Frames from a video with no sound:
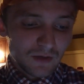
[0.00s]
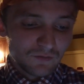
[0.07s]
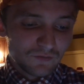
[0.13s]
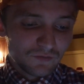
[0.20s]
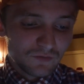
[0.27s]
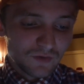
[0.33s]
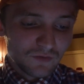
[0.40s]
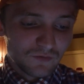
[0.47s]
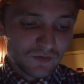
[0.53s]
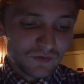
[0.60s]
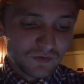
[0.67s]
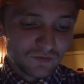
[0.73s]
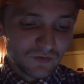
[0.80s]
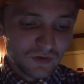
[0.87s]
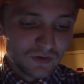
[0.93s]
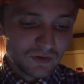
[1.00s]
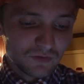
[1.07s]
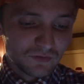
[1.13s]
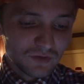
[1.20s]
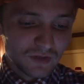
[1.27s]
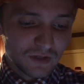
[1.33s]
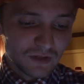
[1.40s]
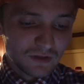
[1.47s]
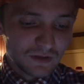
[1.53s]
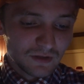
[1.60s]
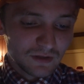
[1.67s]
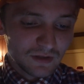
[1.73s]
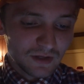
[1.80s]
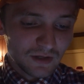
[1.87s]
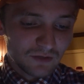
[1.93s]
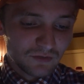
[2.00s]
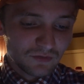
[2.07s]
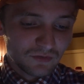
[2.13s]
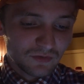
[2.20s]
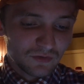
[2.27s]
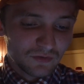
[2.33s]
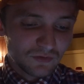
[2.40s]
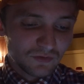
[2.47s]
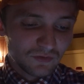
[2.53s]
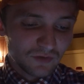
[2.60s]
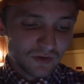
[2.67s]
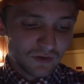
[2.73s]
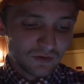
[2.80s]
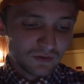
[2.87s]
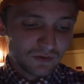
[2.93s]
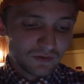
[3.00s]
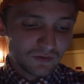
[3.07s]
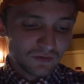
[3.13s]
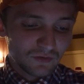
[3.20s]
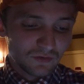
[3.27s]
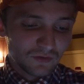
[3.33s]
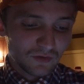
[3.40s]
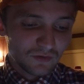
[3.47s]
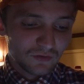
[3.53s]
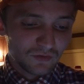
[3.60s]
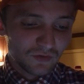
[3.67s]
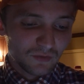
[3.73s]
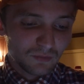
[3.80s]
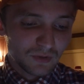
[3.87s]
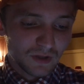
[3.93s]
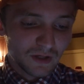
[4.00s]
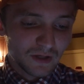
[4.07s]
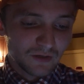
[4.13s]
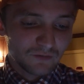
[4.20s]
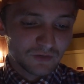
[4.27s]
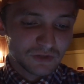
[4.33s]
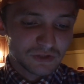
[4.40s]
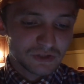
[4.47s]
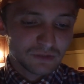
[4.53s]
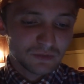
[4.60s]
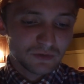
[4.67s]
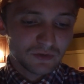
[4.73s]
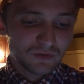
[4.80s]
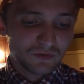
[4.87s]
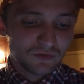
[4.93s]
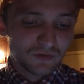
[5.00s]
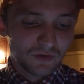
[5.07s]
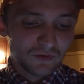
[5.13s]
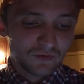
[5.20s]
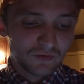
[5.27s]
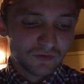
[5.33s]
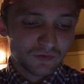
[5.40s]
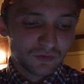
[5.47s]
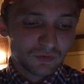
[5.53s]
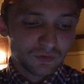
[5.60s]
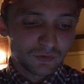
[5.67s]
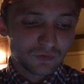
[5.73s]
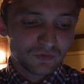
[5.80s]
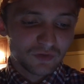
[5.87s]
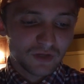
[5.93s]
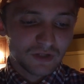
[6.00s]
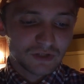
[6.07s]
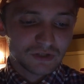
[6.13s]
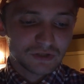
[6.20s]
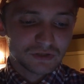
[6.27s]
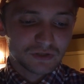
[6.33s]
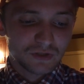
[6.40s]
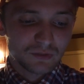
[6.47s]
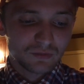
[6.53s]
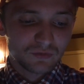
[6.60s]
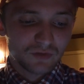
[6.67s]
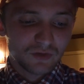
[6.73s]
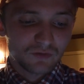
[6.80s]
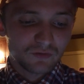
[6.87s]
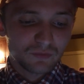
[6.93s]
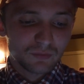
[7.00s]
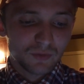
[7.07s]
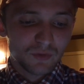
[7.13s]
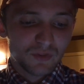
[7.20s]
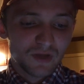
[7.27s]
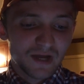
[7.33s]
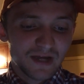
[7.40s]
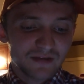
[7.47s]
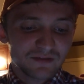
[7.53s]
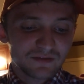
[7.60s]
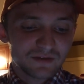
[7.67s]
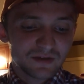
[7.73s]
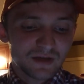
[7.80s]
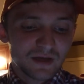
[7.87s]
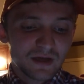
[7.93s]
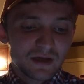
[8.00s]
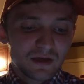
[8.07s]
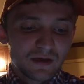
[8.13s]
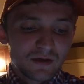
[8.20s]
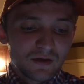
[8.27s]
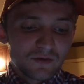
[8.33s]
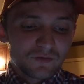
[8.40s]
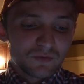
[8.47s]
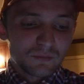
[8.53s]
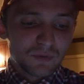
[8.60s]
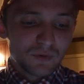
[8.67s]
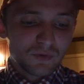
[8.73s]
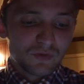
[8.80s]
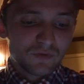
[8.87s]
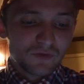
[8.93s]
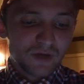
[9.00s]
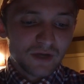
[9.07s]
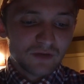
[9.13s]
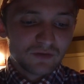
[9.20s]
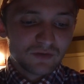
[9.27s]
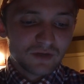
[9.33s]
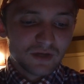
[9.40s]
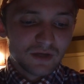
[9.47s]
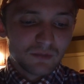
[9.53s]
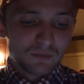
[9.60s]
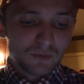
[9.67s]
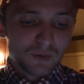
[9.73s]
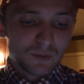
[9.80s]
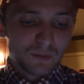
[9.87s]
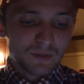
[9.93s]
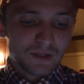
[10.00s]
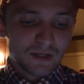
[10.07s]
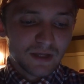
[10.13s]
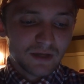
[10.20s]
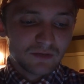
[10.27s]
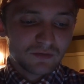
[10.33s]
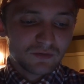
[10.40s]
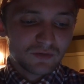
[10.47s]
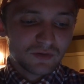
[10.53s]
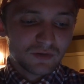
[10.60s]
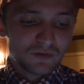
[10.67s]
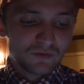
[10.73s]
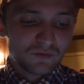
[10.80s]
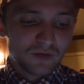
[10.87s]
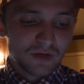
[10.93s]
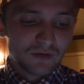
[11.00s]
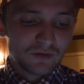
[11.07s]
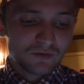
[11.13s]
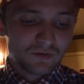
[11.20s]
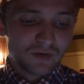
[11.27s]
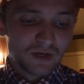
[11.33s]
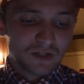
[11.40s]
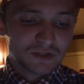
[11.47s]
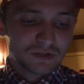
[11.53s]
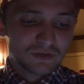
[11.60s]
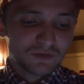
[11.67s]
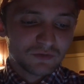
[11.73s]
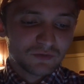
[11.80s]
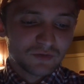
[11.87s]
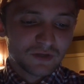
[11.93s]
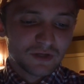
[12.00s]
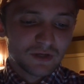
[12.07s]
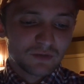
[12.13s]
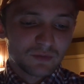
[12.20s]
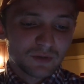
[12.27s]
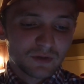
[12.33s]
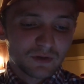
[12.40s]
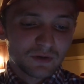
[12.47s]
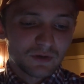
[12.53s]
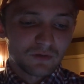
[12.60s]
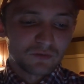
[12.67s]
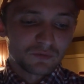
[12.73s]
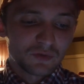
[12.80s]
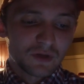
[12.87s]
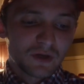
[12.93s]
If if it's a figurative thing, then yes, this is a, this is another subplot of the shimmer itself as a hallucination dream state for both Isaac for both of Isaac and Portman that ends in the violent fashion of getting rid of